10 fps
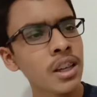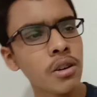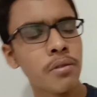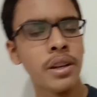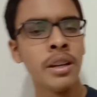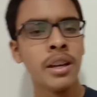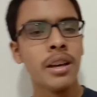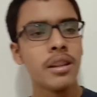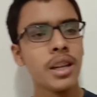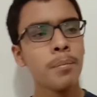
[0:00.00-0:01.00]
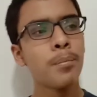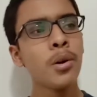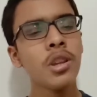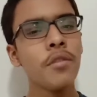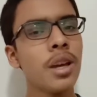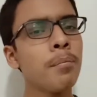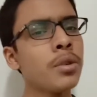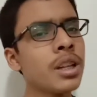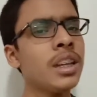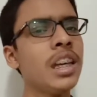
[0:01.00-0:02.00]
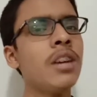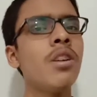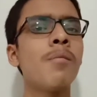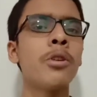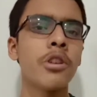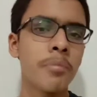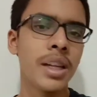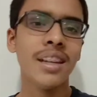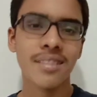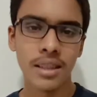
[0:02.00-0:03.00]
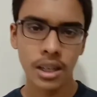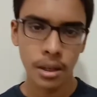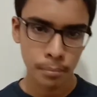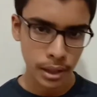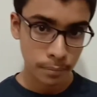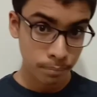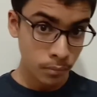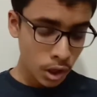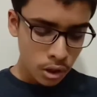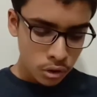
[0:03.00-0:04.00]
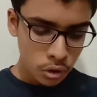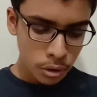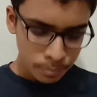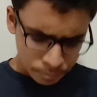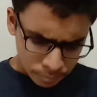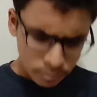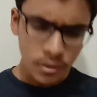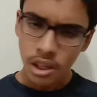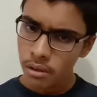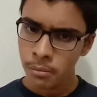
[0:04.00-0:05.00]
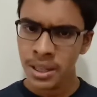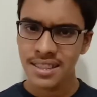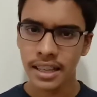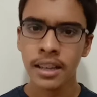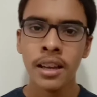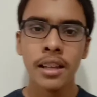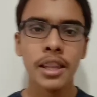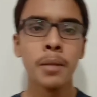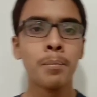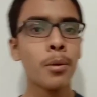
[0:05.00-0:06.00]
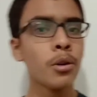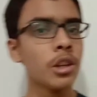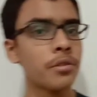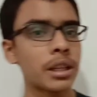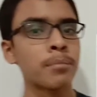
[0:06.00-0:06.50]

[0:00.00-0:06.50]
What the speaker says: of it that both of them put an equal amount of money inside the company. So we'll say that both of them